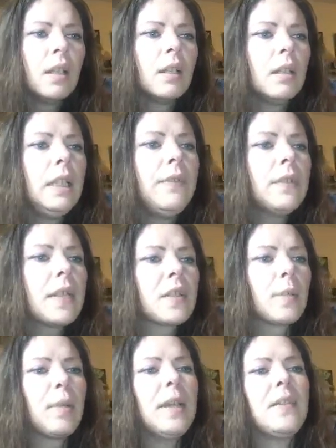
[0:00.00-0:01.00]
Leaflets are
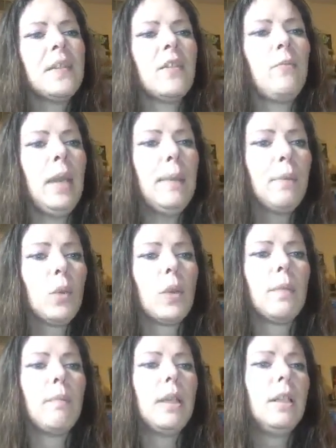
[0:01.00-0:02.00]
pieces of paper with
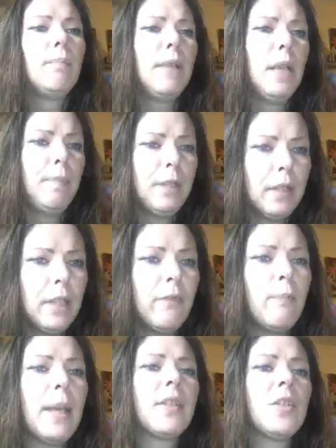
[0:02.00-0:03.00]
manipulative
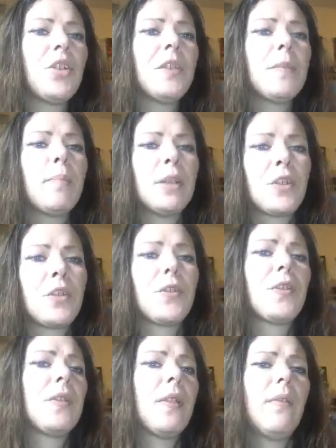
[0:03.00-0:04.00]
messages, pictures
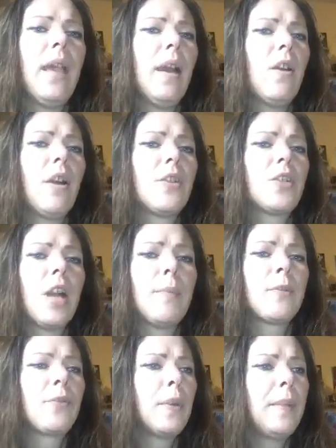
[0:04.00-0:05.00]
that are
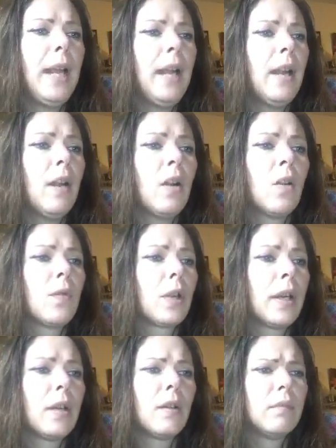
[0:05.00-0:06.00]
dropped from the air
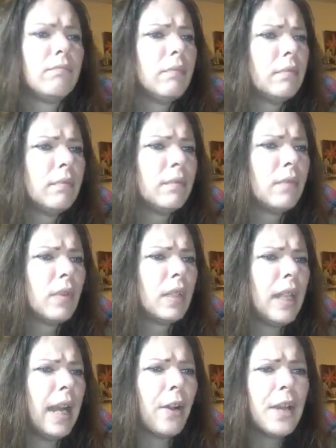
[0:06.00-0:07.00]
over
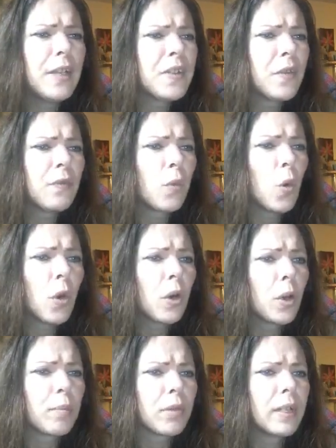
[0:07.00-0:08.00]
areas of
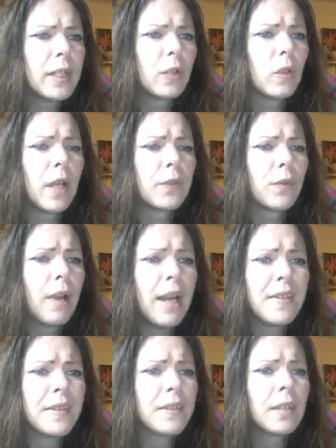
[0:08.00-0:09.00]
war or political
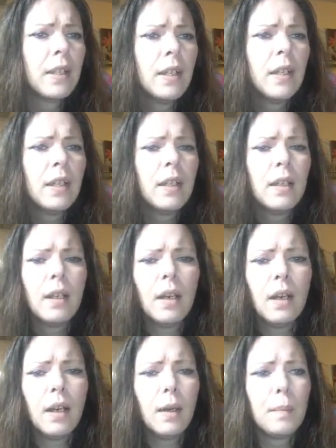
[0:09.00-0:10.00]
unrest.
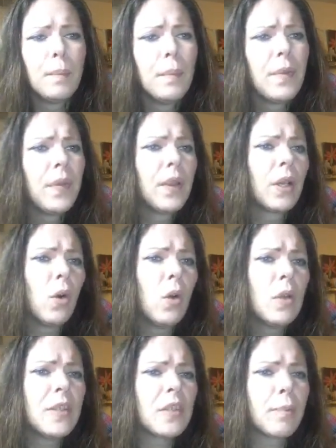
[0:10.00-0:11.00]
The
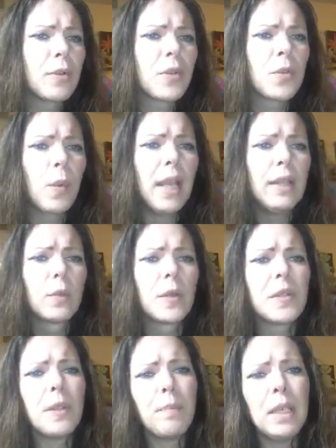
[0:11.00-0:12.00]
goal is to persuade the
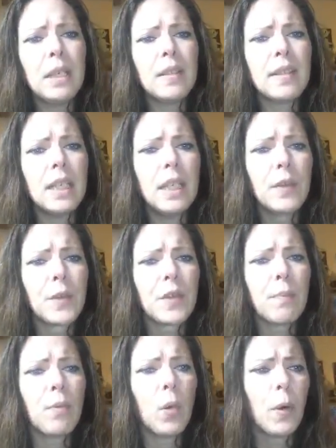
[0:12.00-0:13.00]
recipients to either
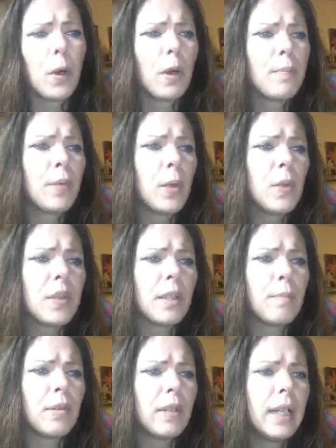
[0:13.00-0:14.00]
support or oppose the
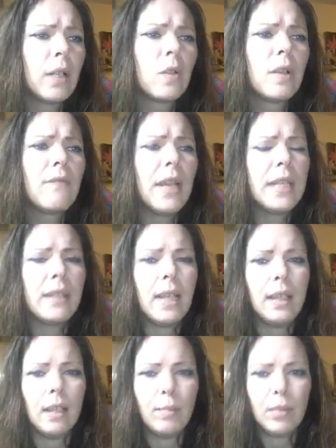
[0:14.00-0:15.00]
political event
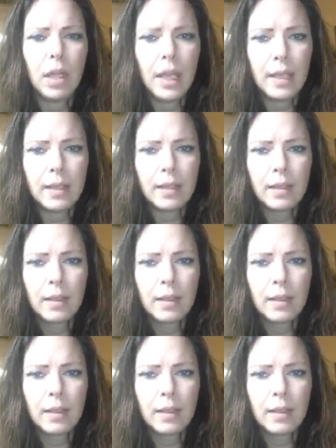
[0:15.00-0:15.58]
taking place.